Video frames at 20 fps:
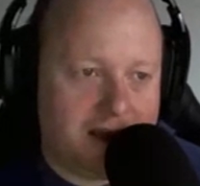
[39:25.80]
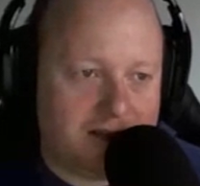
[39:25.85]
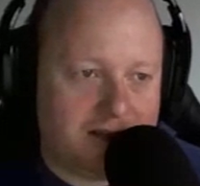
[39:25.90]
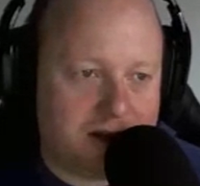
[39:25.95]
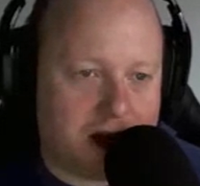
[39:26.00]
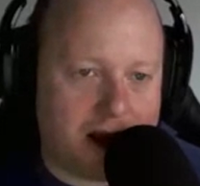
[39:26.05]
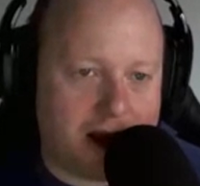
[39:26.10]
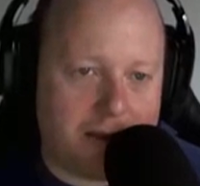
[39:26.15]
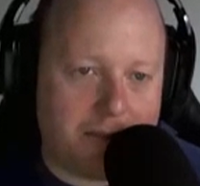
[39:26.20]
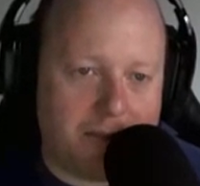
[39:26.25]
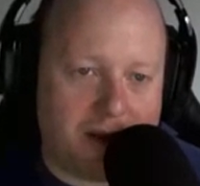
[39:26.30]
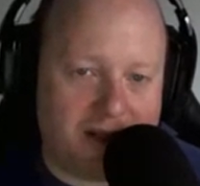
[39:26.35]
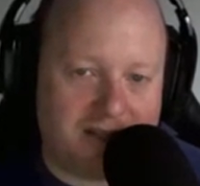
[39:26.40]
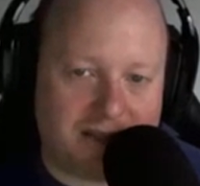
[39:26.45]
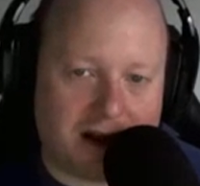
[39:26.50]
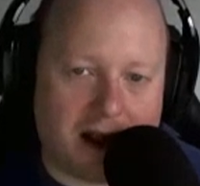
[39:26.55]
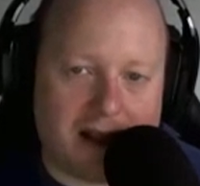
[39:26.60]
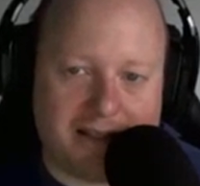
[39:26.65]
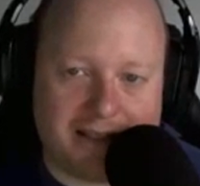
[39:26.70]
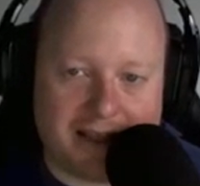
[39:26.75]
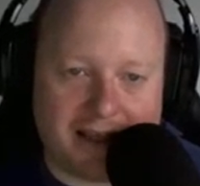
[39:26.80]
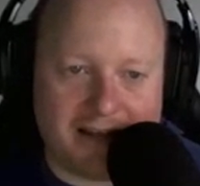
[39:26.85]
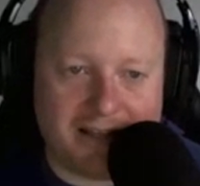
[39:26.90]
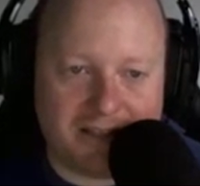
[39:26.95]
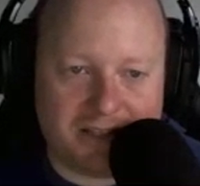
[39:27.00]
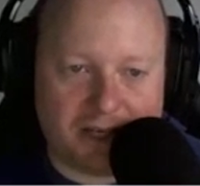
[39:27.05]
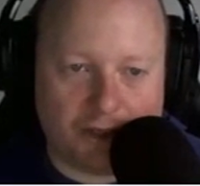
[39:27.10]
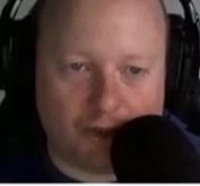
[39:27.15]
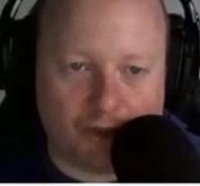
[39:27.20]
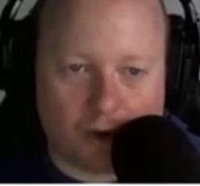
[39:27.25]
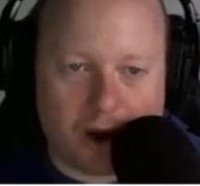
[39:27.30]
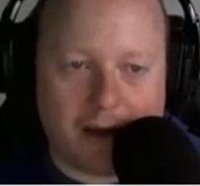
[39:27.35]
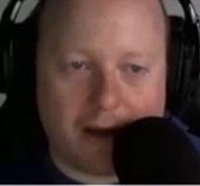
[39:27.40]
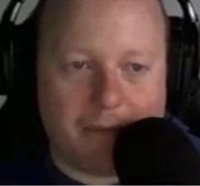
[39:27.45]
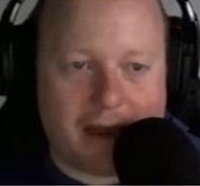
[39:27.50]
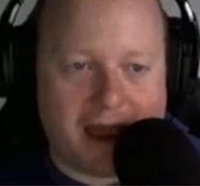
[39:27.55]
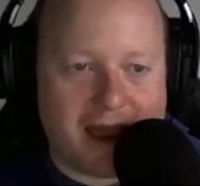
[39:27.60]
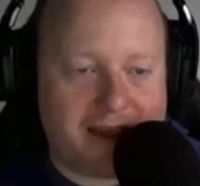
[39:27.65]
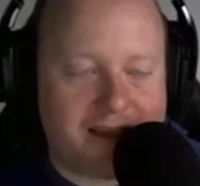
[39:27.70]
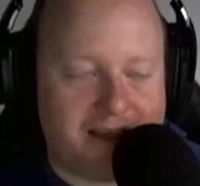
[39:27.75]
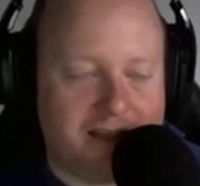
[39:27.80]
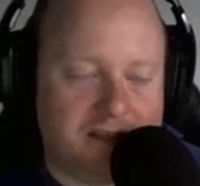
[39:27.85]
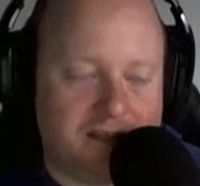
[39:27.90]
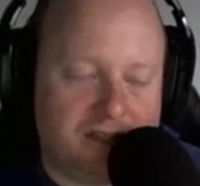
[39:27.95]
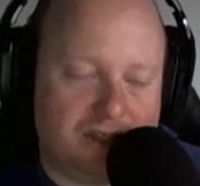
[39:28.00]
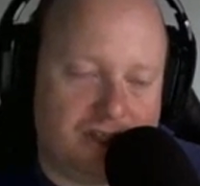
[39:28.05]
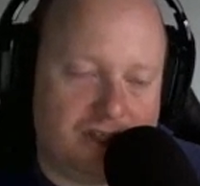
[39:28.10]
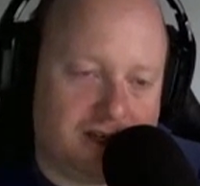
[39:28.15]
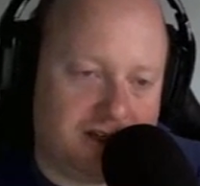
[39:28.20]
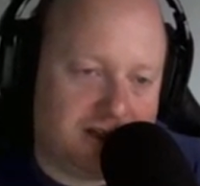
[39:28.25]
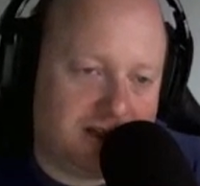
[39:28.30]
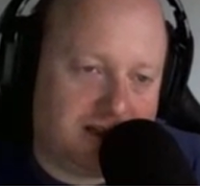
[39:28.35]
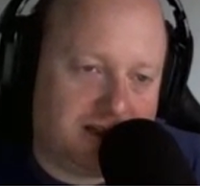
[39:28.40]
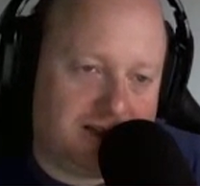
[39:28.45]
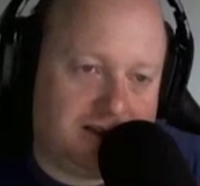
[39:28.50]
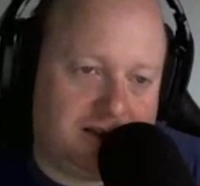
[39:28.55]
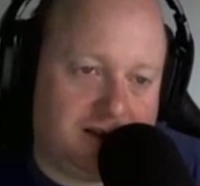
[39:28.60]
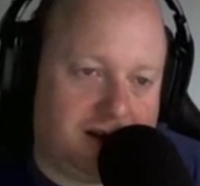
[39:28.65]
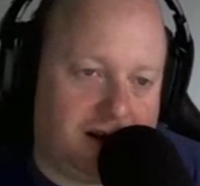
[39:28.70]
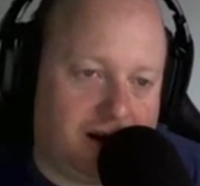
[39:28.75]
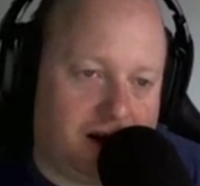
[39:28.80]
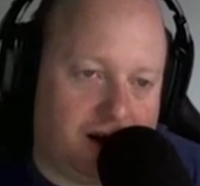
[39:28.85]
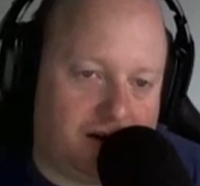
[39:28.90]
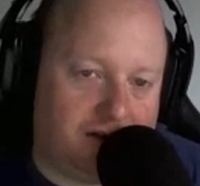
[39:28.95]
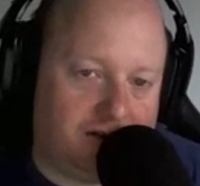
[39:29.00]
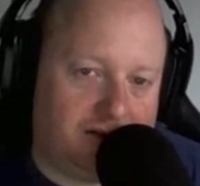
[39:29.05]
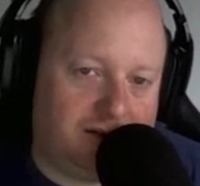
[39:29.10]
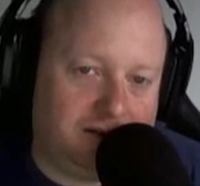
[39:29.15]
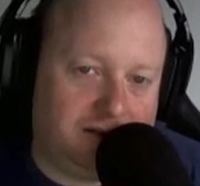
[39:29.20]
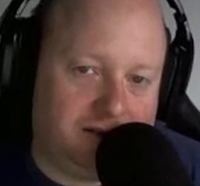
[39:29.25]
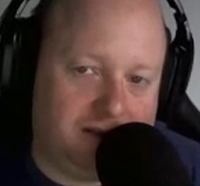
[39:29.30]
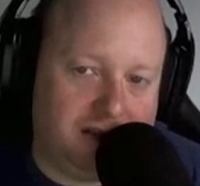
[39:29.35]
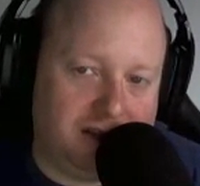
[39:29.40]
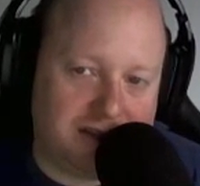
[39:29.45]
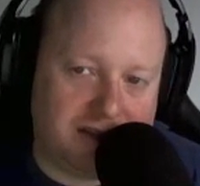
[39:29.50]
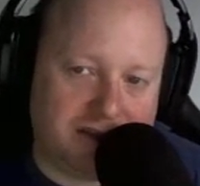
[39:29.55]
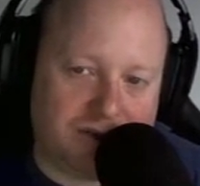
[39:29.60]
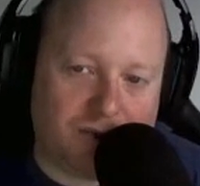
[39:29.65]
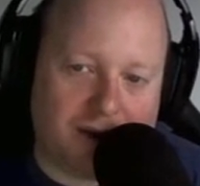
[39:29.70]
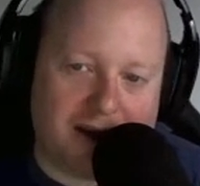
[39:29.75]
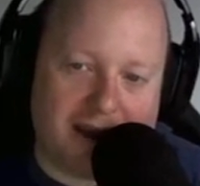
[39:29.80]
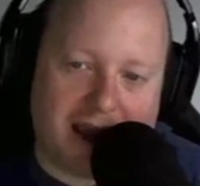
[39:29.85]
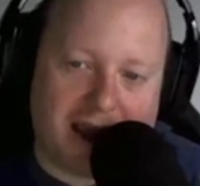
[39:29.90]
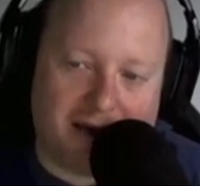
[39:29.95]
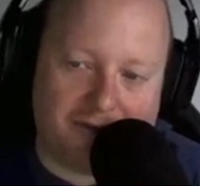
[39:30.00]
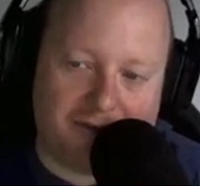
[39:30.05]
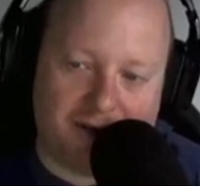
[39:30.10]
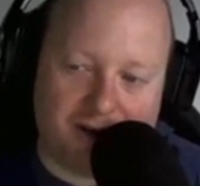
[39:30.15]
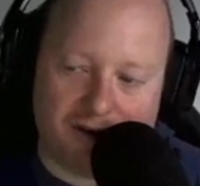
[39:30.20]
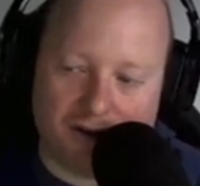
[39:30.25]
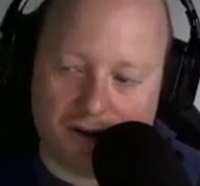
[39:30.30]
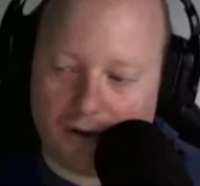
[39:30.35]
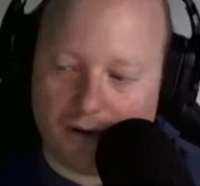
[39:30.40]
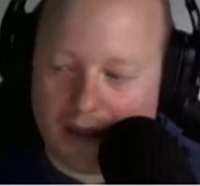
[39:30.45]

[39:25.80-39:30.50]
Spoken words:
It's not that it's a drawback. It's just this is what you have to do.